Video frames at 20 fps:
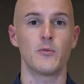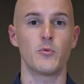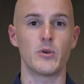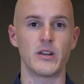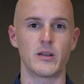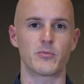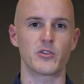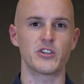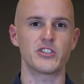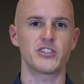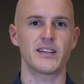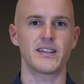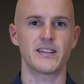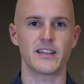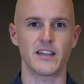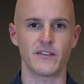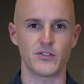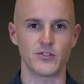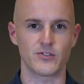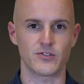we'd appreciate it
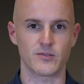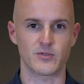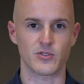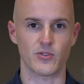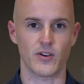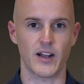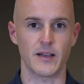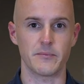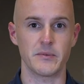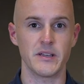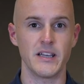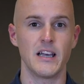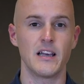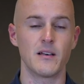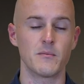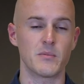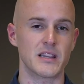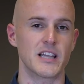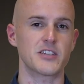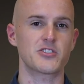if you subscribe.
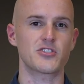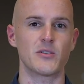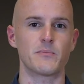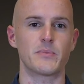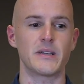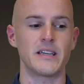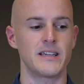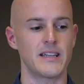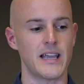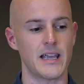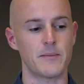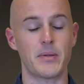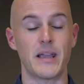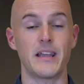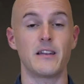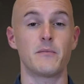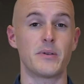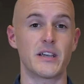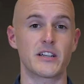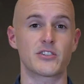But let's jump in and
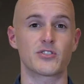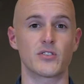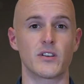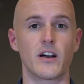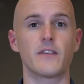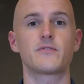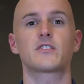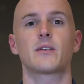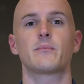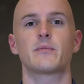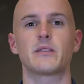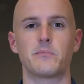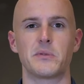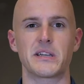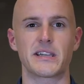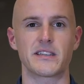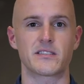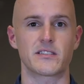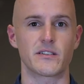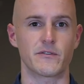paint a picture of some of the
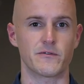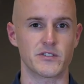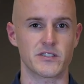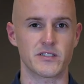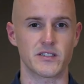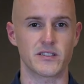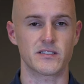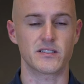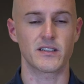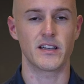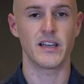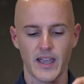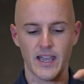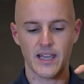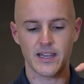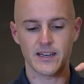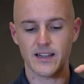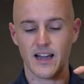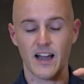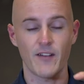biggest differences.
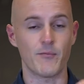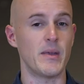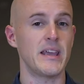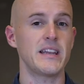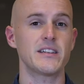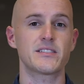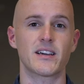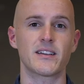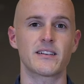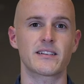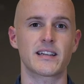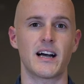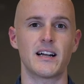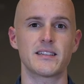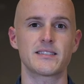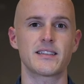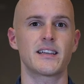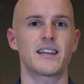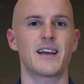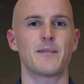And I've made a ton of
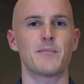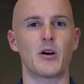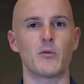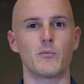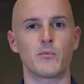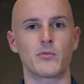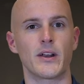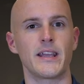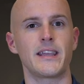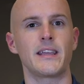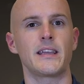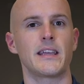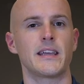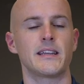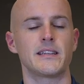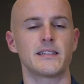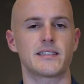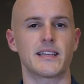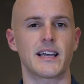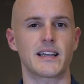content about breaking
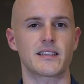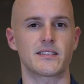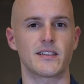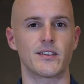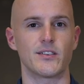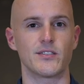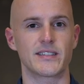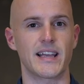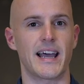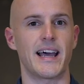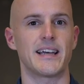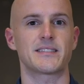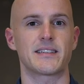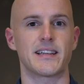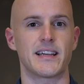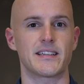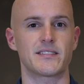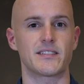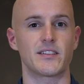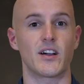into tech sales as an
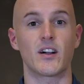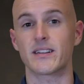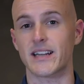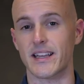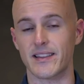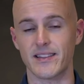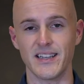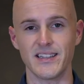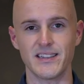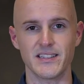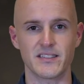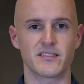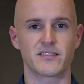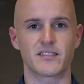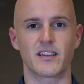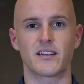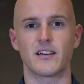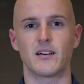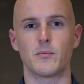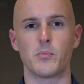SDR, and I think this is
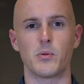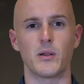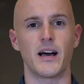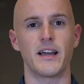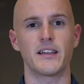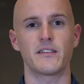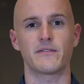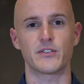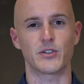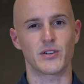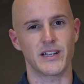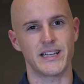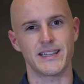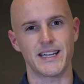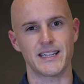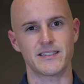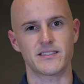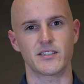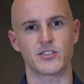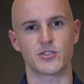gonna apply if you're in
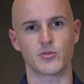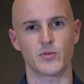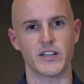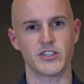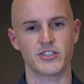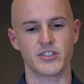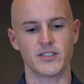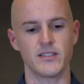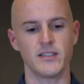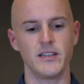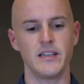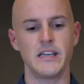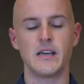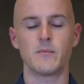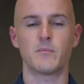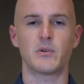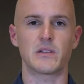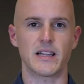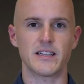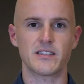that situation.
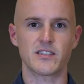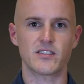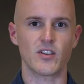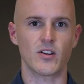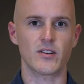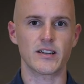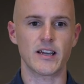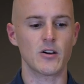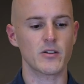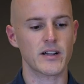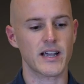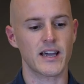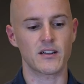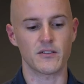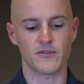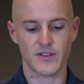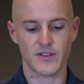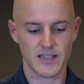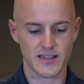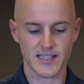But let's start out
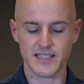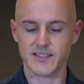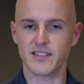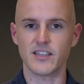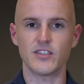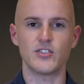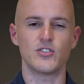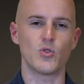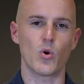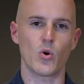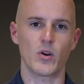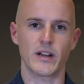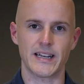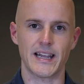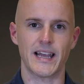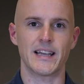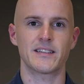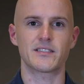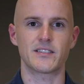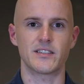let's say you're an
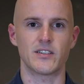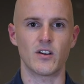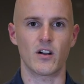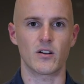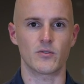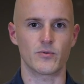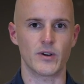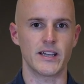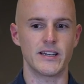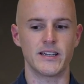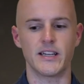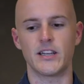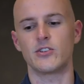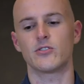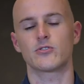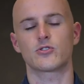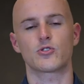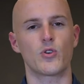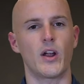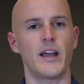SDR, right? And
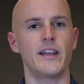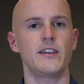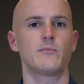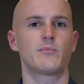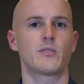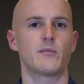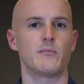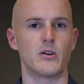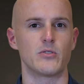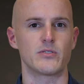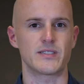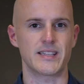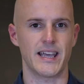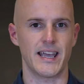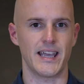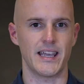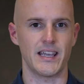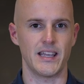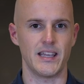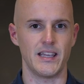you're trying to promote to
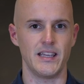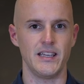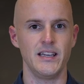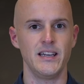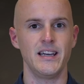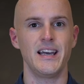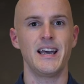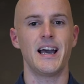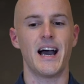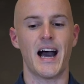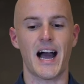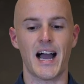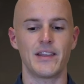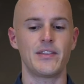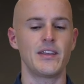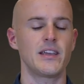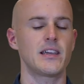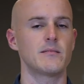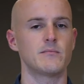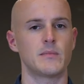AE. I
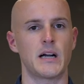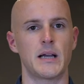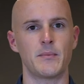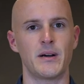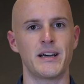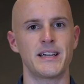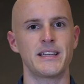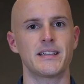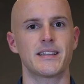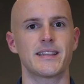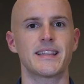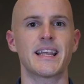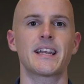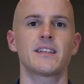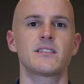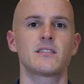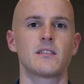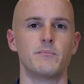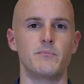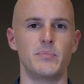think in my mind, that
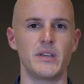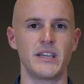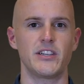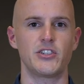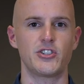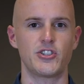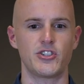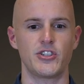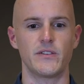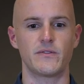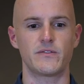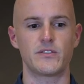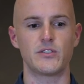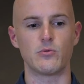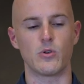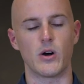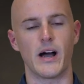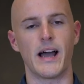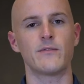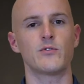is the biggest shift you
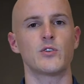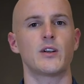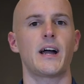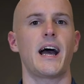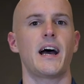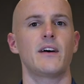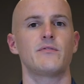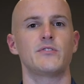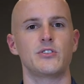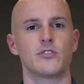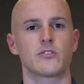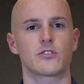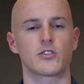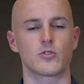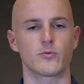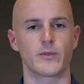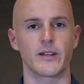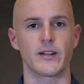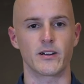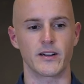will ever have in your
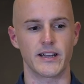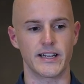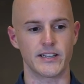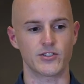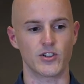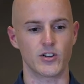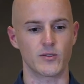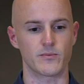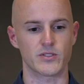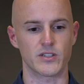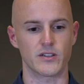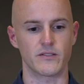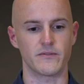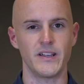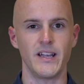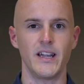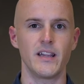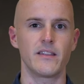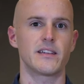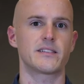career in terms of
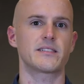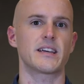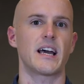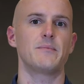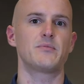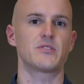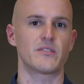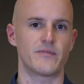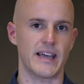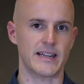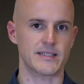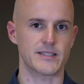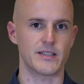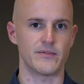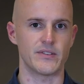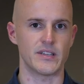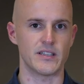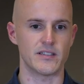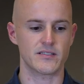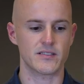the types of
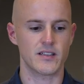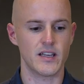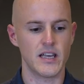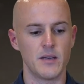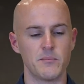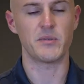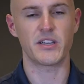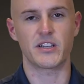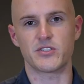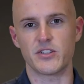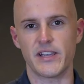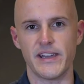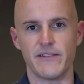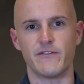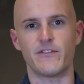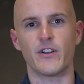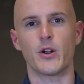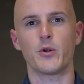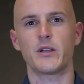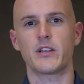activities, because you get
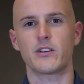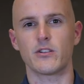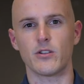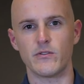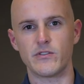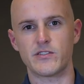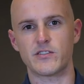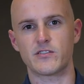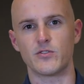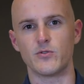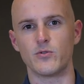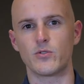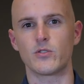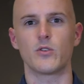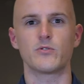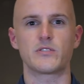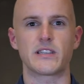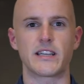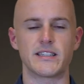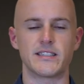very close to
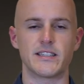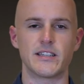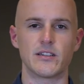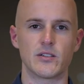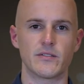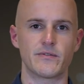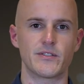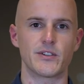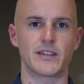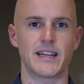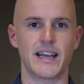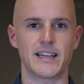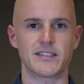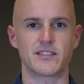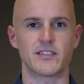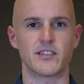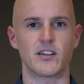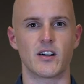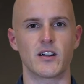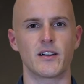closing a deal if you're an
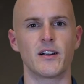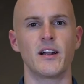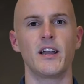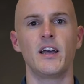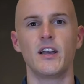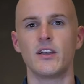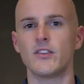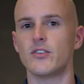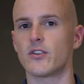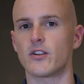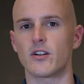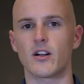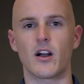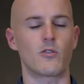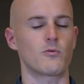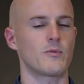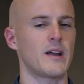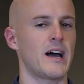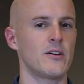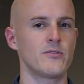SDR. You're
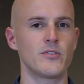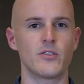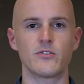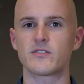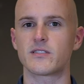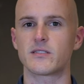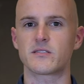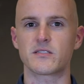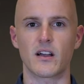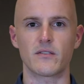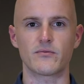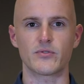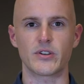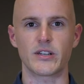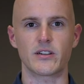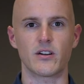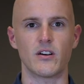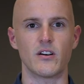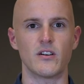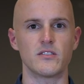around those discovery
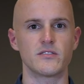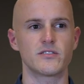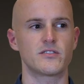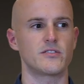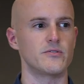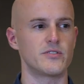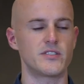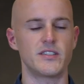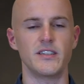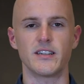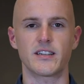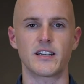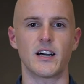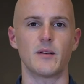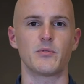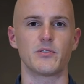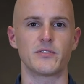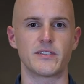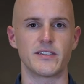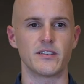calls. You see a
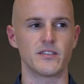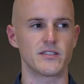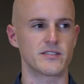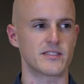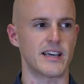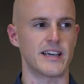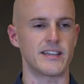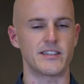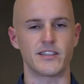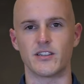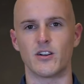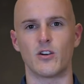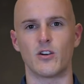couple deals that,